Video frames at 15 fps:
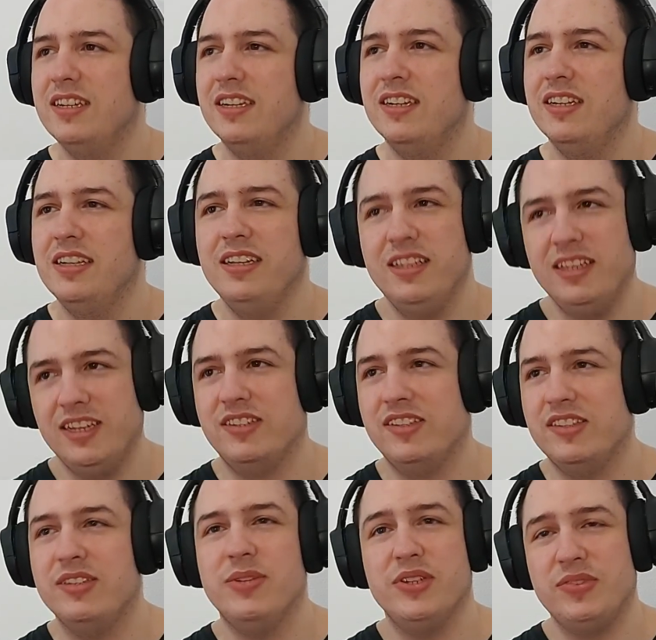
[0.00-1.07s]
I was gonna
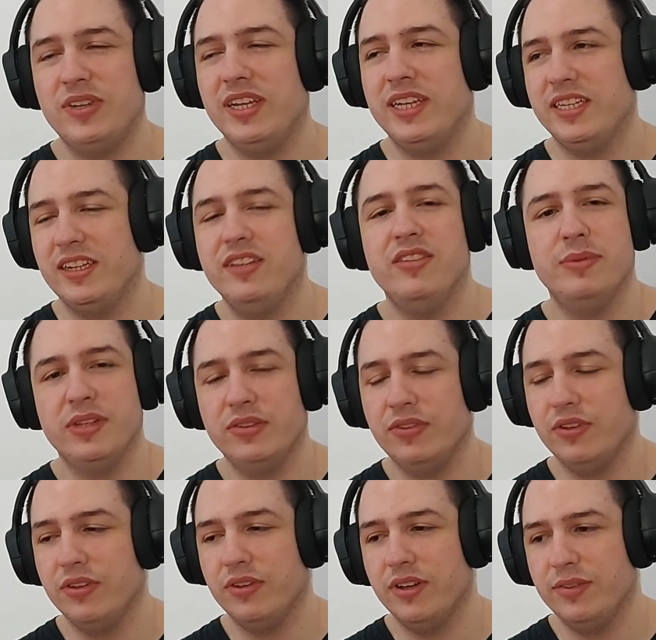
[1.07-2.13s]
say right away, like a little bit of
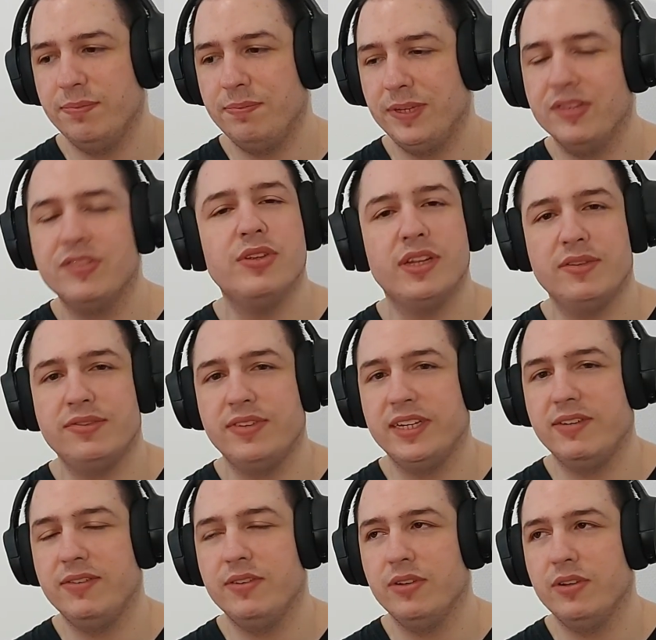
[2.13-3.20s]
a Persona
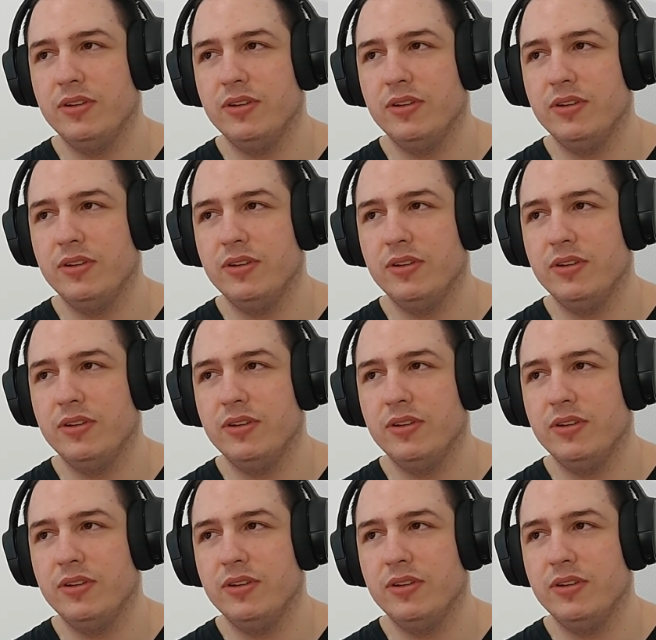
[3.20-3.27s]
5